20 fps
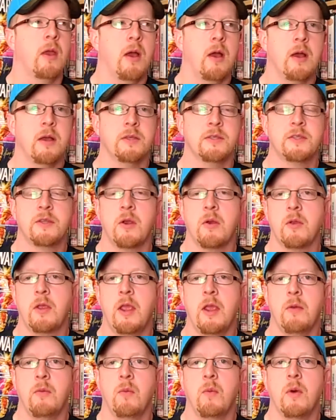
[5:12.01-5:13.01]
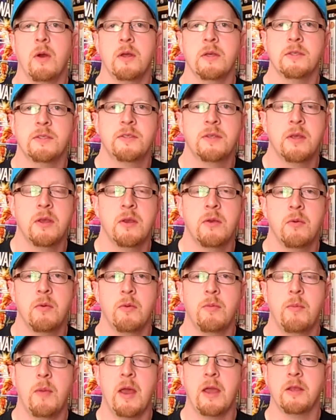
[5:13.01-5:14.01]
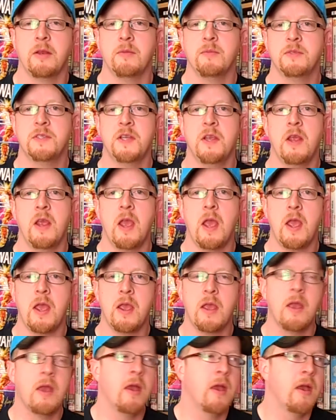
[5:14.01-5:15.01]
Starrcade was with Magnum TA